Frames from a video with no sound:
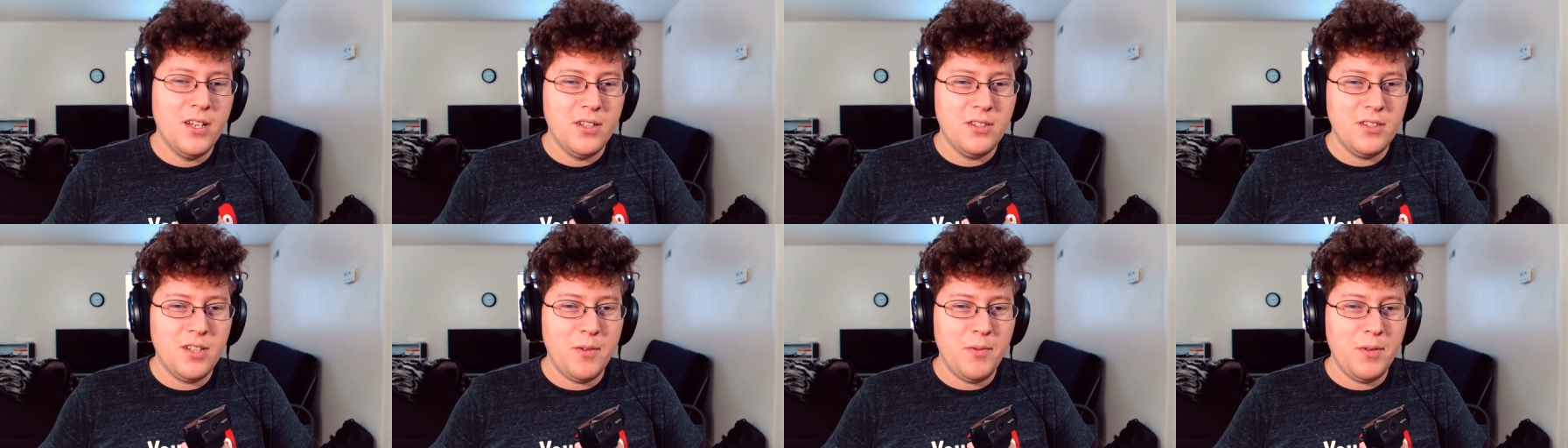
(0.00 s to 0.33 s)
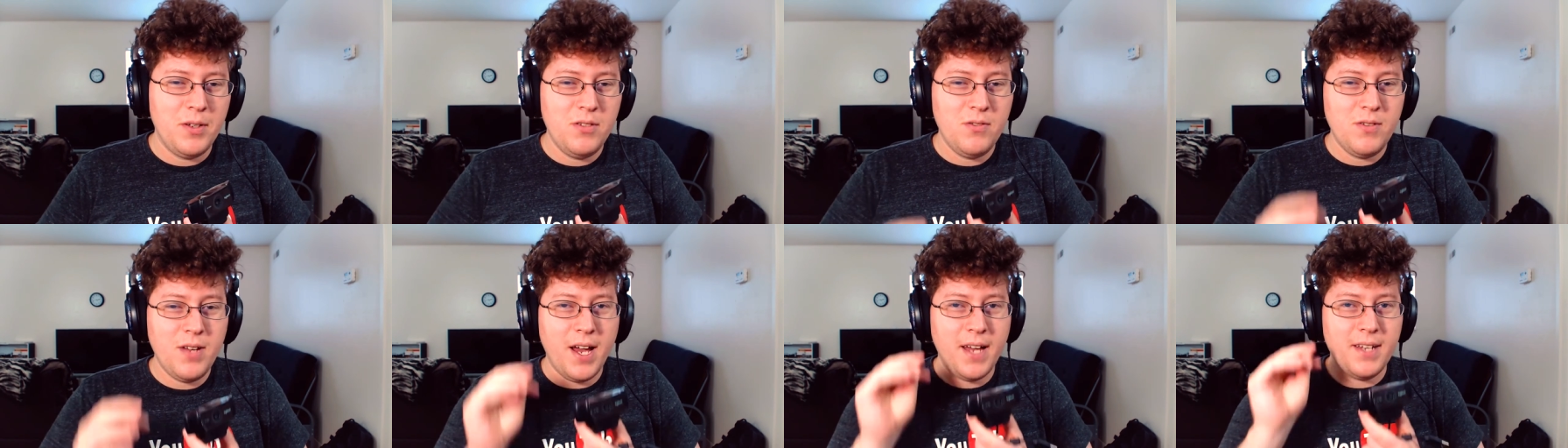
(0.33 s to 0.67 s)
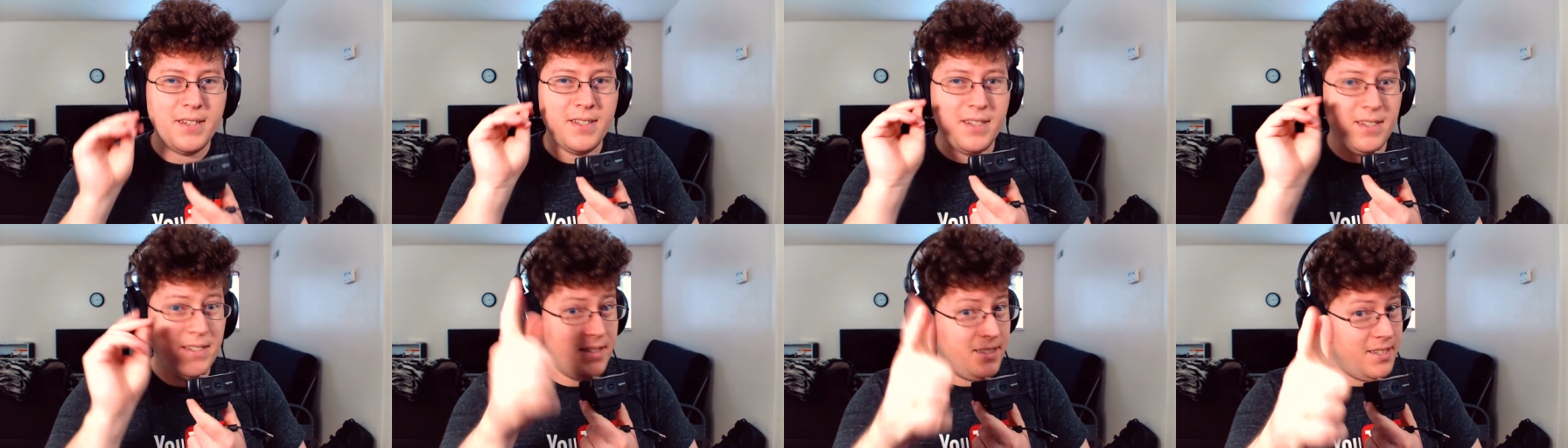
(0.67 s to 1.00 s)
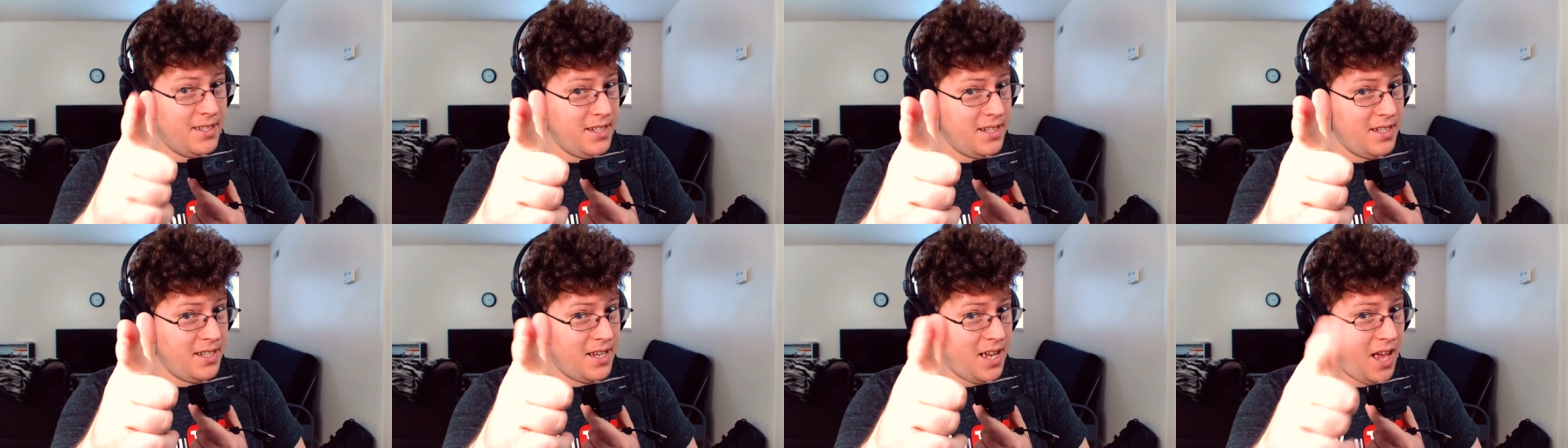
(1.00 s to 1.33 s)
so that way you guys can
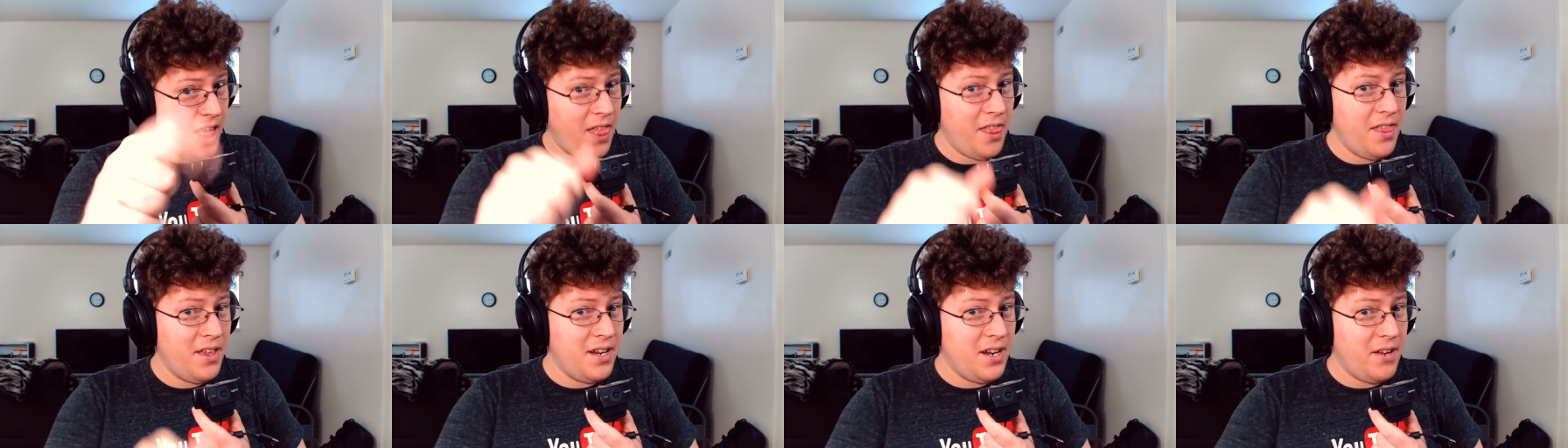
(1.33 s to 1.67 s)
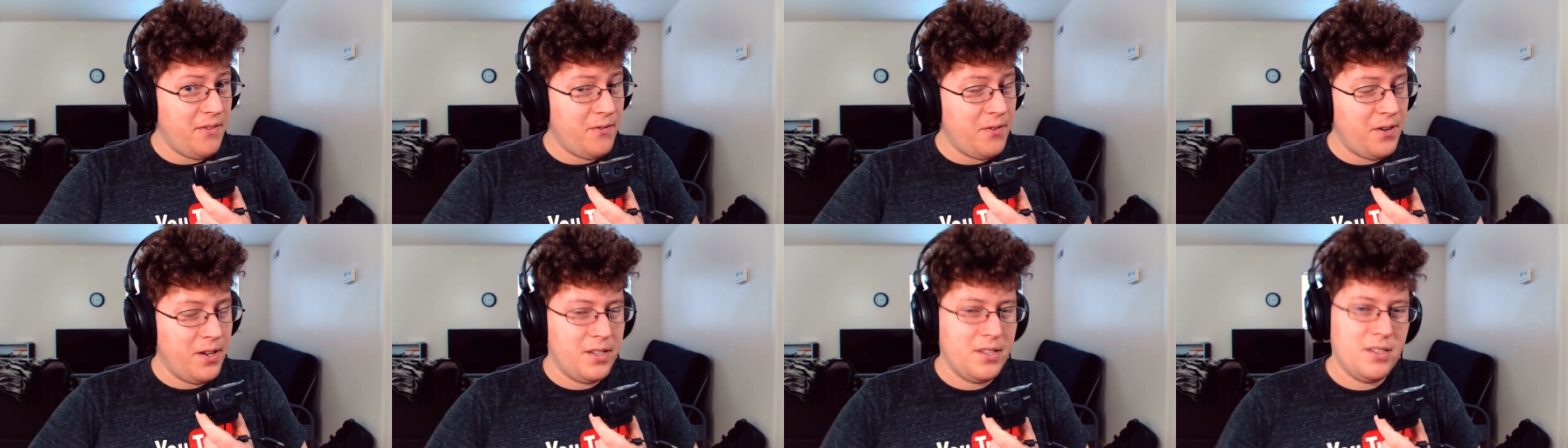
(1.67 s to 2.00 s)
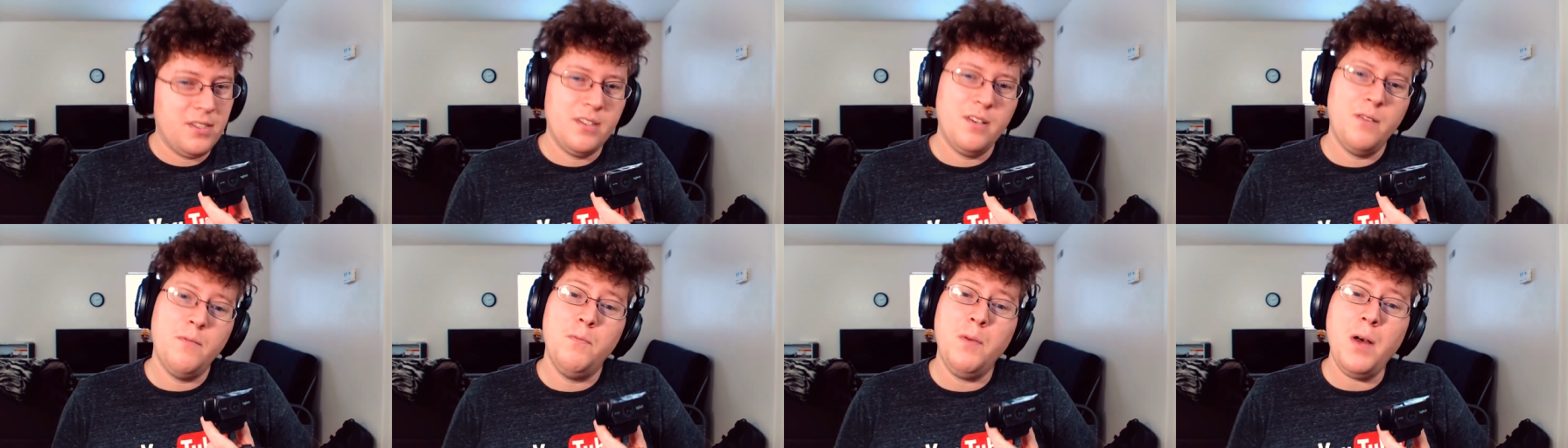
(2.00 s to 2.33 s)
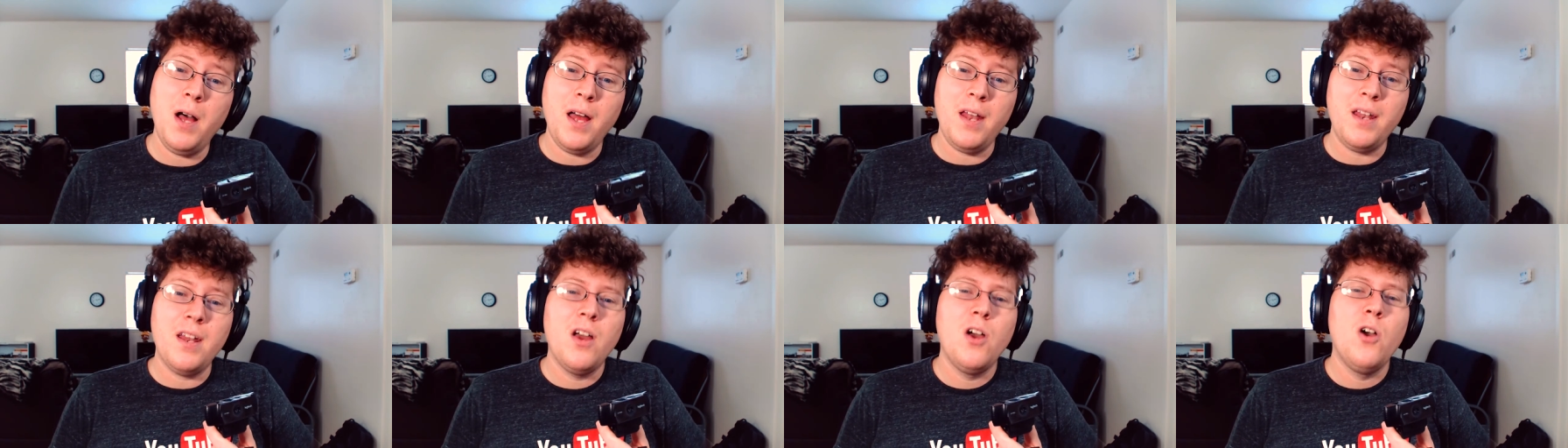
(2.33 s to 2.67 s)
see the difference.
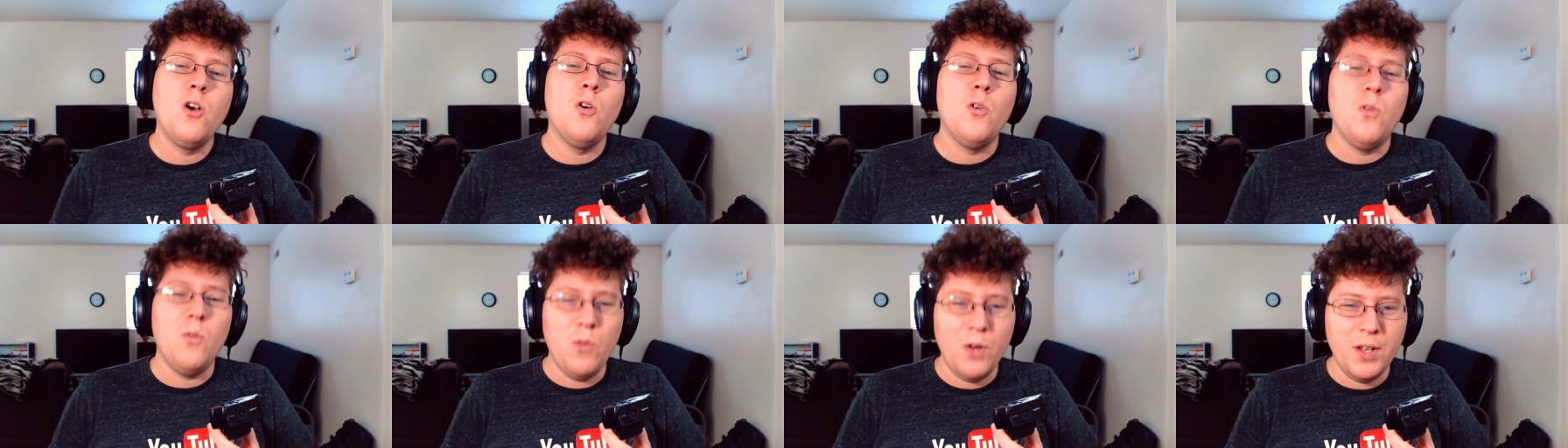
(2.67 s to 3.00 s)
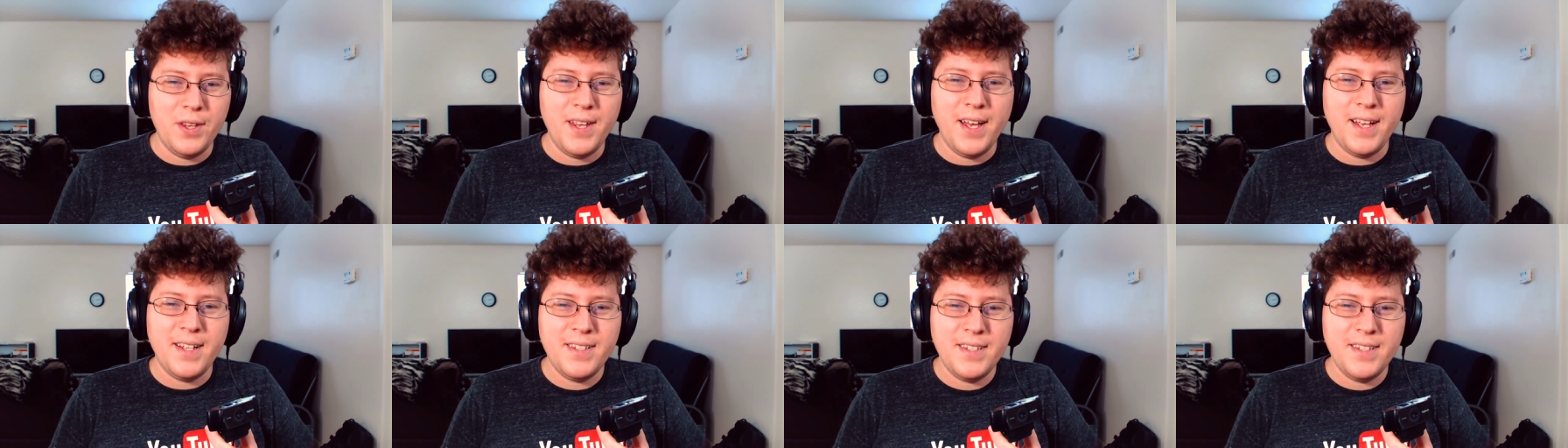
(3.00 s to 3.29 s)
But with that